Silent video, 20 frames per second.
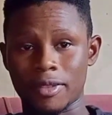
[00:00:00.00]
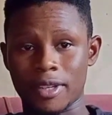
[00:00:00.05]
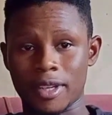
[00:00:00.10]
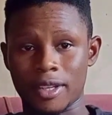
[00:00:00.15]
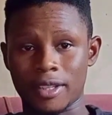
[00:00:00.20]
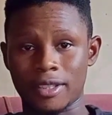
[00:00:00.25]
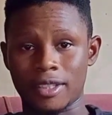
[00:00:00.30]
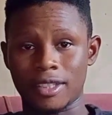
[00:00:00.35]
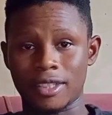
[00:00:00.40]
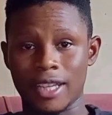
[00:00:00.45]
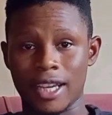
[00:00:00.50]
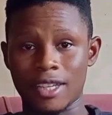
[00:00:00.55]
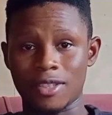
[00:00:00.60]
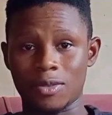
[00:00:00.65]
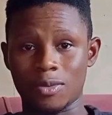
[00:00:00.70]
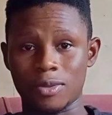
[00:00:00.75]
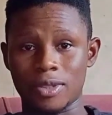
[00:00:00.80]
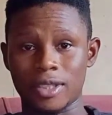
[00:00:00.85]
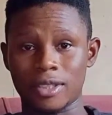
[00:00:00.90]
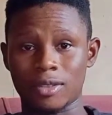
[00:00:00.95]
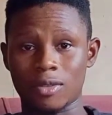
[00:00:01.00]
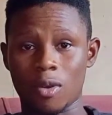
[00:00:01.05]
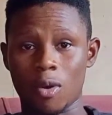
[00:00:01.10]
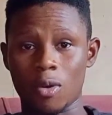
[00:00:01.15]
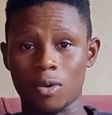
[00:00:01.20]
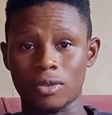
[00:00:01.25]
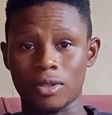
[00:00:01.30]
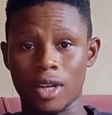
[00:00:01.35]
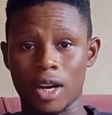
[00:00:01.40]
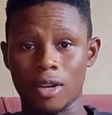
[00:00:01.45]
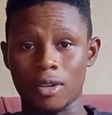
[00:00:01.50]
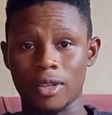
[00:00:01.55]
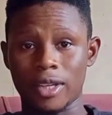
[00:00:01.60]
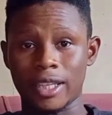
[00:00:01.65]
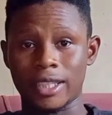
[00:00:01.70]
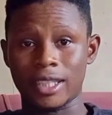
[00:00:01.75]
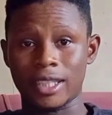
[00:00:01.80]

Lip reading: a design student called Caroline